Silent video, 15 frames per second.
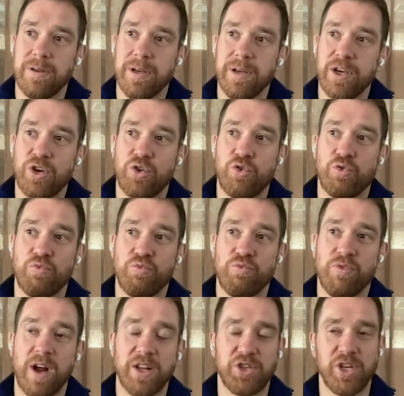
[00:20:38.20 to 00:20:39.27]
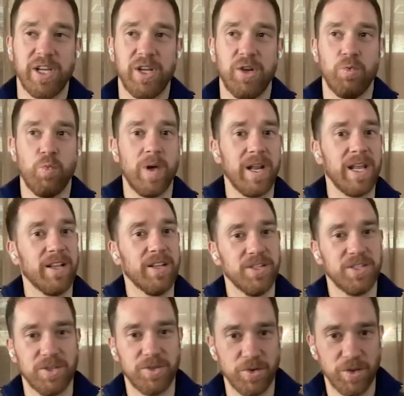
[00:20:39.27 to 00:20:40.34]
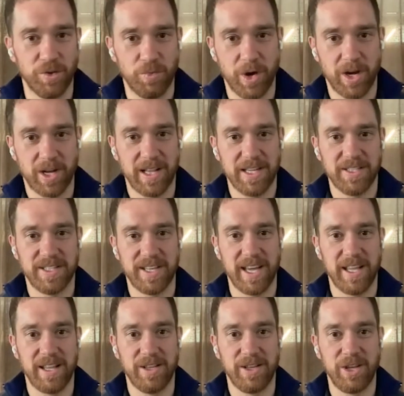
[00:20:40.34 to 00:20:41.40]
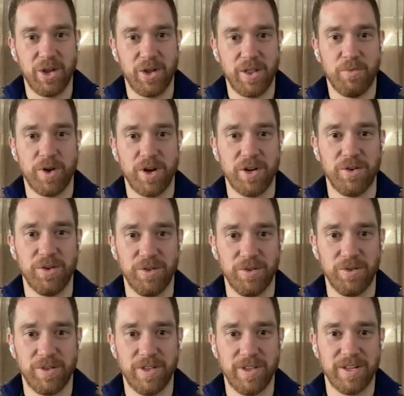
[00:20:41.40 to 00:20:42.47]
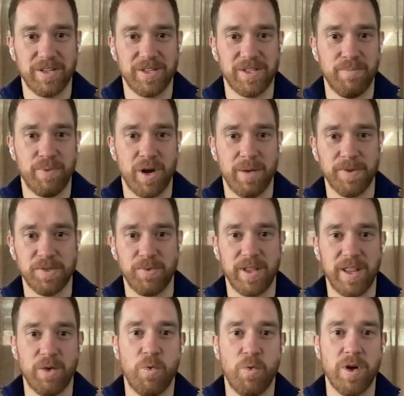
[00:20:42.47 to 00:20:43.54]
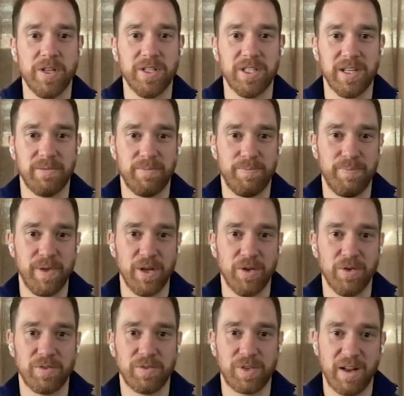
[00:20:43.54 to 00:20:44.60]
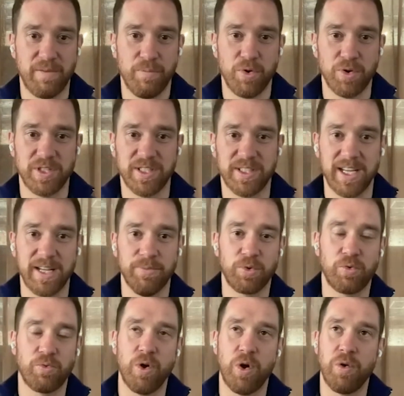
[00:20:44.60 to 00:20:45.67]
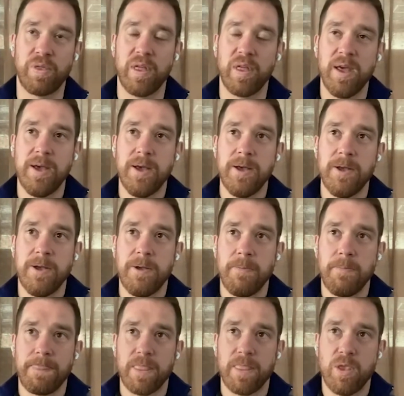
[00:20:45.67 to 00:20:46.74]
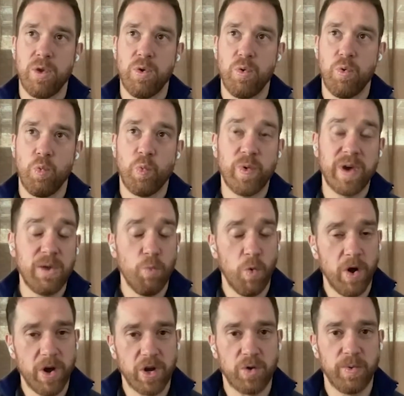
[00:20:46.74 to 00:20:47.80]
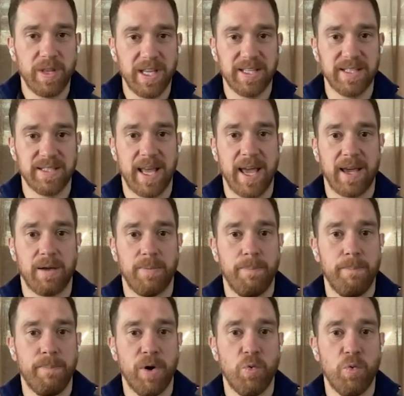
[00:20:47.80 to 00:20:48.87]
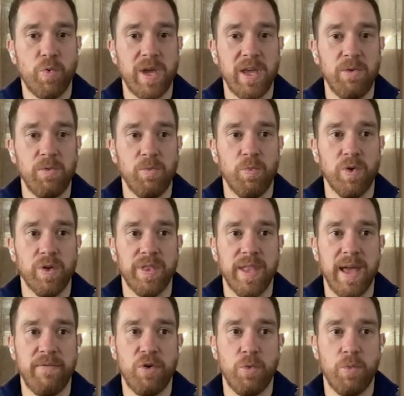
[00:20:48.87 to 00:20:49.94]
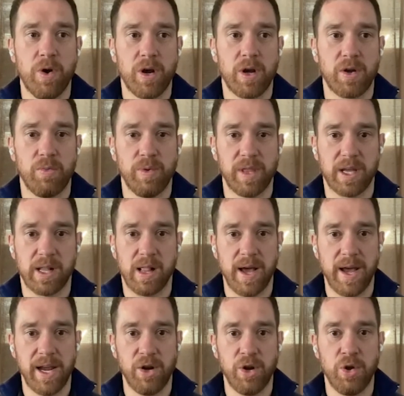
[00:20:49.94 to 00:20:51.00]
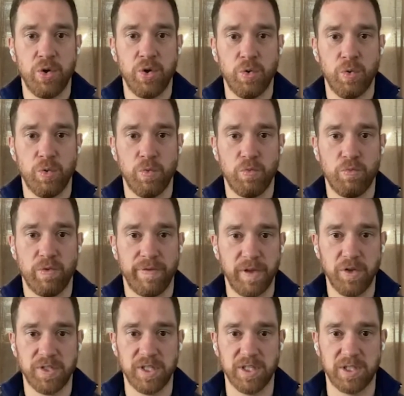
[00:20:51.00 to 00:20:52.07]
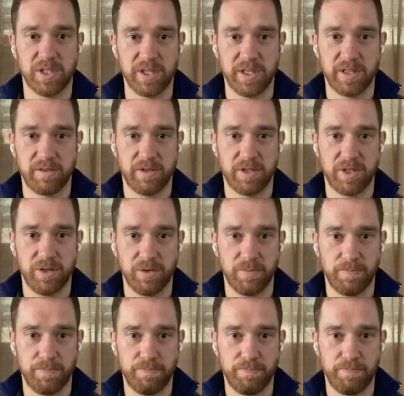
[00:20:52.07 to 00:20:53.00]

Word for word: a grudging willingness to do the work let's say you know they want to do some purpose work they want to build kind of more sustainable growth we work with exec but we will never work with a client who refuses to to